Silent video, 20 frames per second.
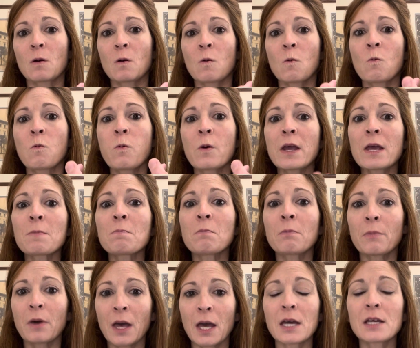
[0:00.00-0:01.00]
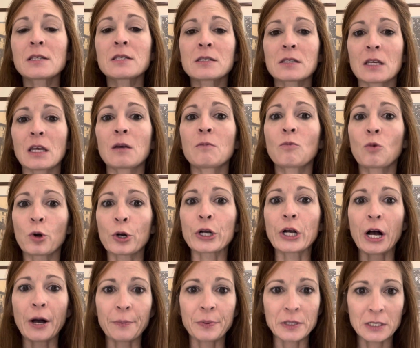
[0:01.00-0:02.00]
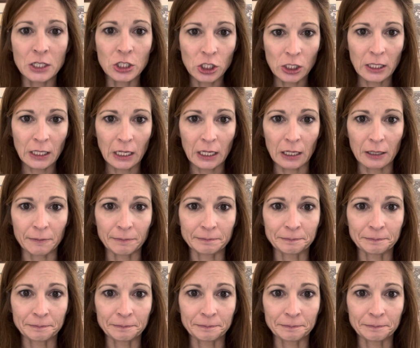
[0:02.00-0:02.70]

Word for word: we may see more competition again.